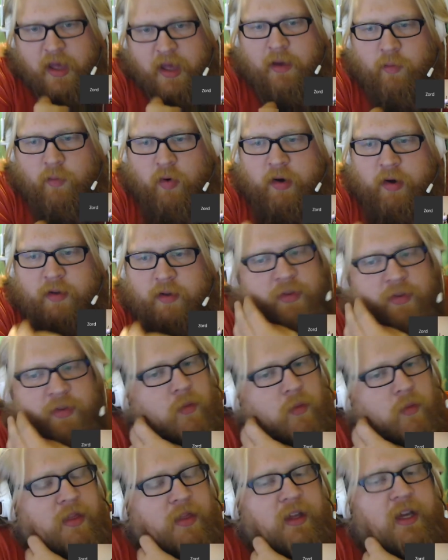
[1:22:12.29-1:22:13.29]
And one of
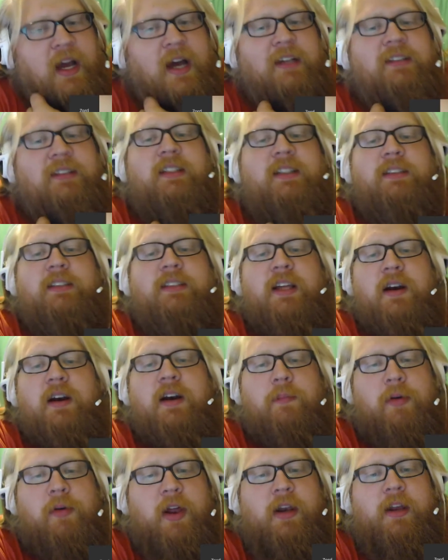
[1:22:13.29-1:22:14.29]
the guys that's
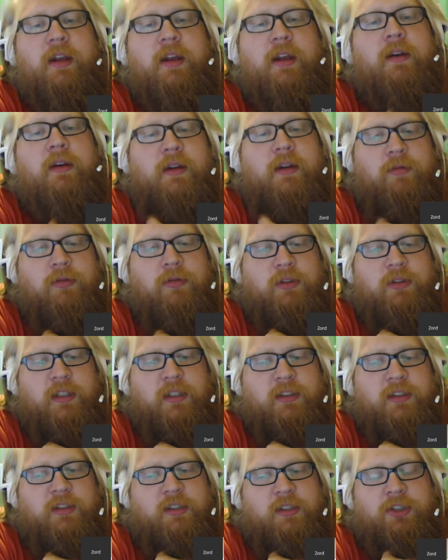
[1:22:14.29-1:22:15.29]
there, Brennan,
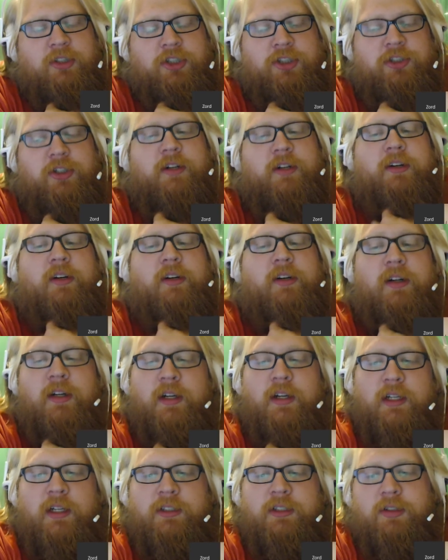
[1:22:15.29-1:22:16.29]
is an instructor,
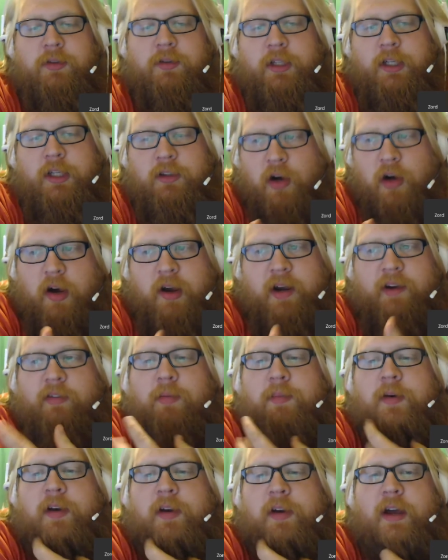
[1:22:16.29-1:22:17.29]
so he taught
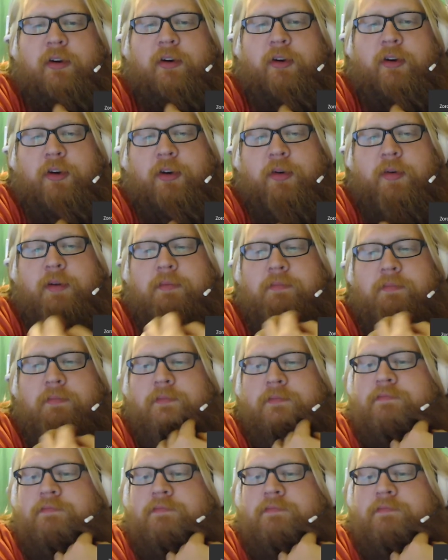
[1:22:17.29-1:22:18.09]
everybody how to do it.